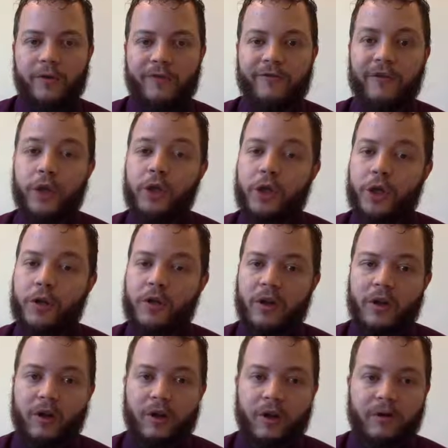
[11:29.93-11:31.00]
Functions
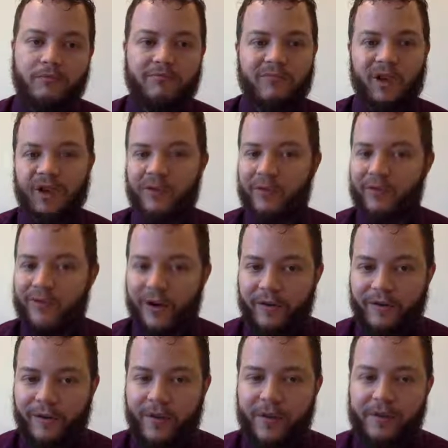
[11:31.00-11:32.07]
in R, also very,
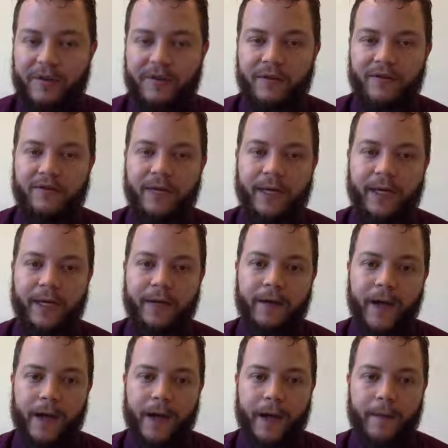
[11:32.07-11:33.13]
very easy to
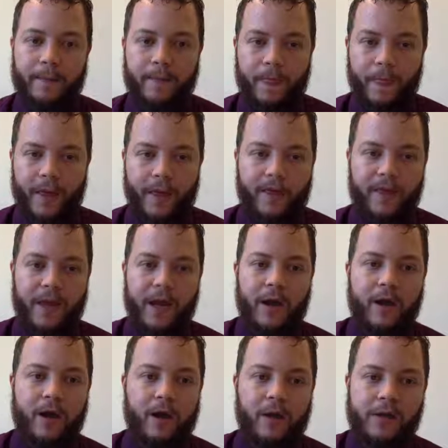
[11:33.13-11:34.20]
define. They
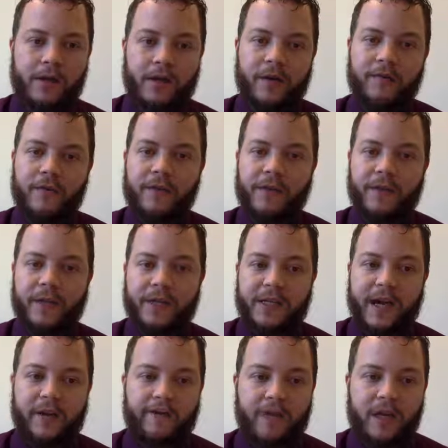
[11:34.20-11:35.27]
are, instead of using the
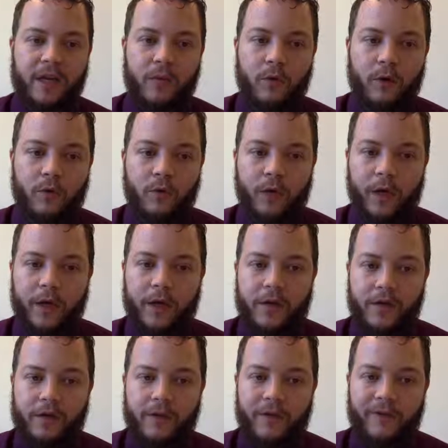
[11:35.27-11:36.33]
def keyword, we're going to
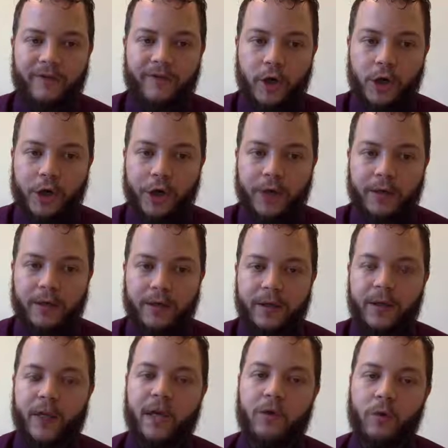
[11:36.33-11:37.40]
use the function
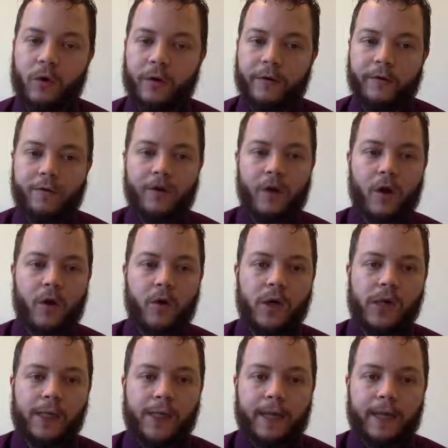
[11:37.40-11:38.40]
keyword. So